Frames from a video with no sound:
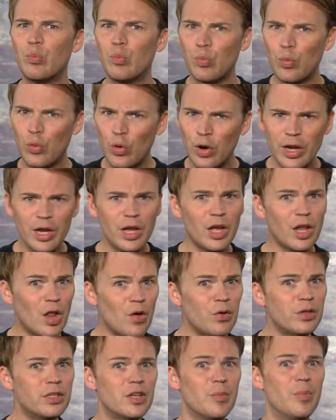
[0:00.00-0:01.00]
pretty
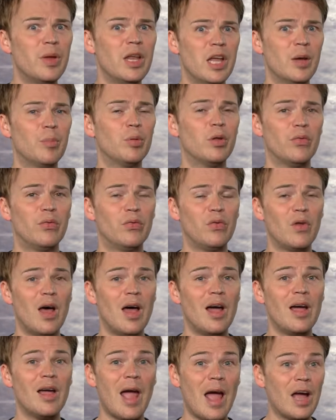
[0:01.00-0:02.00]
close to being able to
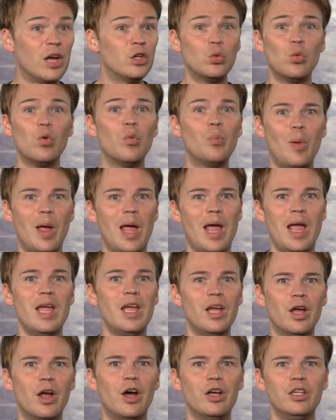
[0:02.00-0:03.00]
fly actual
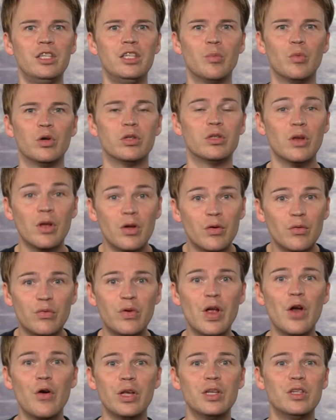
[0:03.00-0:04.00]
paying customers
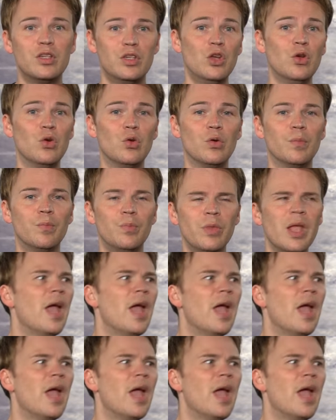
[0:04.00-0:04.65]
very soon.